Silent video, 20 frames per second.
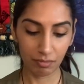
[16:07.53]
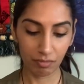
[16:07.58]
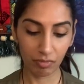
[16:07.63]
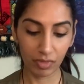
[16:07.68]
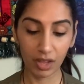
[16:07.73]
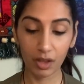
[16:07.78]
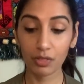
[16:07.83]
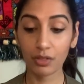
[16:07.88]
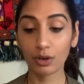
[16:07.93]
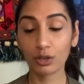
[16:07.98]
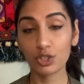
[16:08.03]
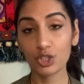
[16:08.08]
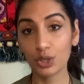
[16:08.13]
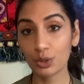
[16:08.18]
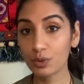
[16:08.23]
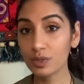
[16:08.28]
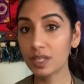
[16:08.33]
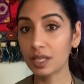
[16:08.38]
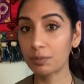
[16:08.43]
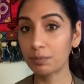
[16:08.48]
They're
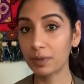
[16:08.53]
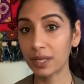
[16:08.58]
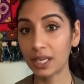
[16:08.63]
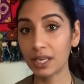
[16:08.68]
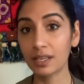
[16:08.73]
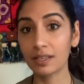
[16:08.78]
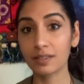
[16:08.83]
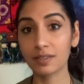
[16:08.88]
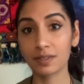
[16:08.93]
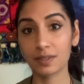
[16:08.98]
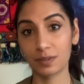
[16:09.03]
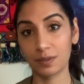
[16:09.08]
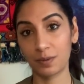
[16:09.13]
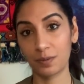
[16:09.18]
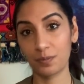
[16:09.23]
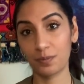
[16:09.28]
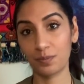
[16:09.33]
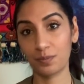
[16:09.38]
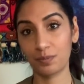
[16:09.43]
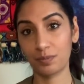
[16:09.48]
choosing peace.
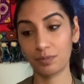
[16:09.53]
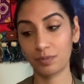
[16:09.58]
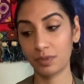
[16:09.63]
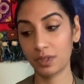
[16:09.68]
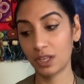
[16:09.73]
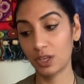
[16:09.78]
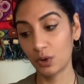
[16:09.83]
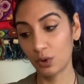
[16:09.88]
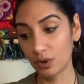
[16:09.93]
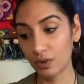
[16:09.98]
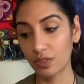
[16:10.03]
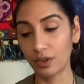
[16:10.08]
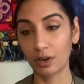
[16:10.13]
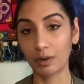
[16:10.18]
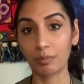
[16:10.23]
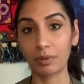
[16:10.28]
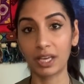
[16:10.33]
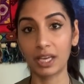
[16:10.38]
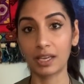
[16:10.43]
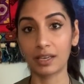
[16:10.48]
You're their
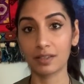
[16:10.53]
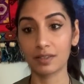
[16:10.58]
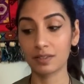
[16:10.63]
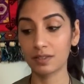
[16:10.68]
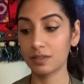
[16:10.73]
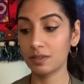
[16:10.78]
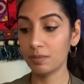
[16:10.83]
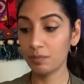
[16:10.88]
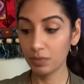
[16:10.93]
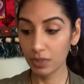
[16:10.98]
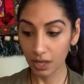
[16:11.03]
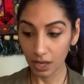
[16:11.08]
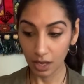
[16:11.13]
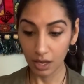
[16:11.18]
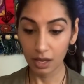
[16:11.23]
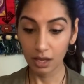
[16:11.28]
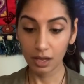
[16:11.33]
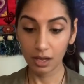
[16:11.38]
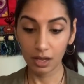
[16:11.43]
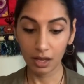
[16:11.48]
peace.
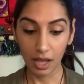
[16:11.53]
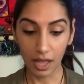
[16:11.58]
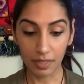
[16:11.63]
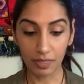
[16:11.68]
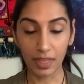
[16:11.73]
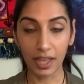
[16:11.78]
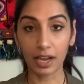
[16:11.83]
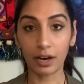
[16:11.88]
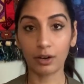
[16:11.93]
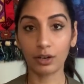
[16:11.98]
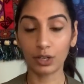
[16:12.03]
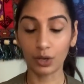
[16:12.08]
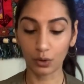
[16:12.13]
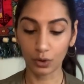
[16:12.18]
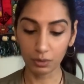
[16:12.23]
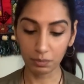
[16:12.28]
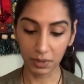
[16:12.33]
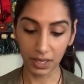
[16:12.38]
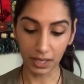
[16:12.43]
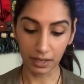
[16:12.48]
And they are your
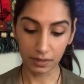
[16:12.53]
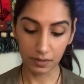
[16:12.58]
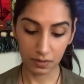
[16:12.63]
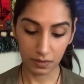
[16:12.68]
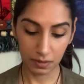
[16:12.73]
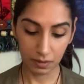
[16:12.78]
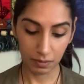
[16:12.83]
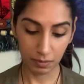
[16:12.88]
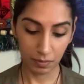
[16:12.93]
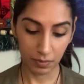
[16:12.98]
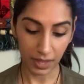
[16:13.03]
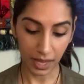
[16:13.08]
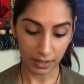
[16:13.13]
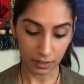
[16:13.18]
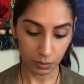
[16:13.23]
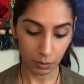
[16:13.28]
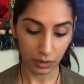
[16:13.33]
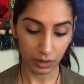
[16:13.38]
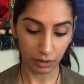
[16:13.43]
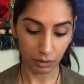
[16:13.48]
peace. That's
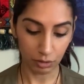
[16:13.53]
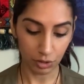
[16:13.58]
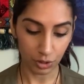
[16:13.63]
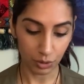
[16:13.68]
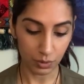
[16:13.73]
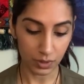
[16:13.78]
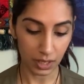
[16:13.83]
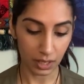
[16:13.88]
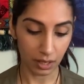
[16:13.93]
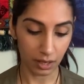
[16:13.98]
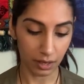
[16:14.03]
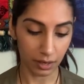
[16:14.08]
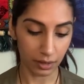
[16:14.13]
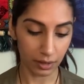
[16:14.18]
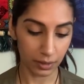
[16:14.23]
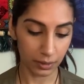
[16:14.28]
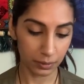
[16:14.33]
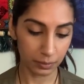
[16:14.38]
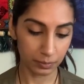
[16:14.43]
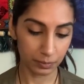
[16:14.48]
what they're choosing
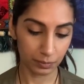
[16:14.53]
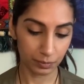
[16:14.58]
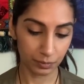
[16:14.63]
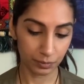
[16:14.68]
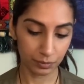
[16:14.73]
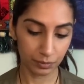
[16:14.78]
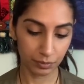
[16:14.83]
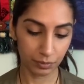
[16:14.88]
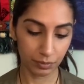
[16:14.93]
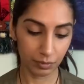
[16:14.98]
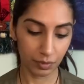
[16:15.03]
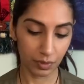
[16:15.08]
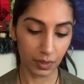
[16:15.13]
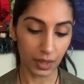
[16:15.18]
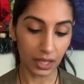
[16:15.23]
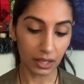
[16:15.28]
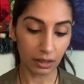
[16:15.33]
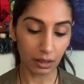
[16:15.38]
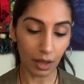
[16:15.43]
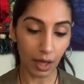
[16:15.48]
here. They
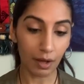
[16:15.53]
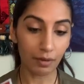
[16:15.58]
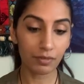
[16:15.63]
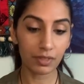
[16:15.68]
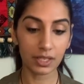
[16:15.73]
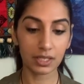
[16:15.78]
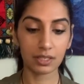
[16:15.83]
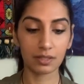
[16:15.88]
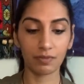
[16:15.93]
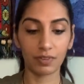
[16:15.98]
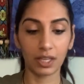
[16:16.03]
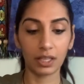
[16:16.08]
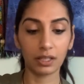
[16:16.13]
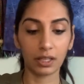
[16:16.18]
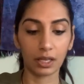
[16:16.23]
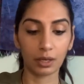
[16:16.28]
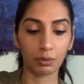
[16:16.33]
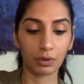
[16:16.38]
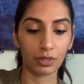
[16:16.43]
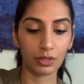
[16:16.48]
love this
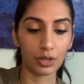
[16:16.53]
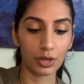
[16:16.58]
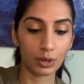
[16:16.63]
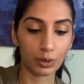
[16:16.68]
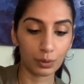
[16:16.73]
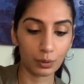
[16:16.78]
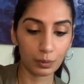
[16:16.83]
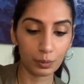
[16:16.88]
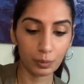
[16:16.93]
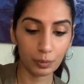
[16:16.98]
feeling with you.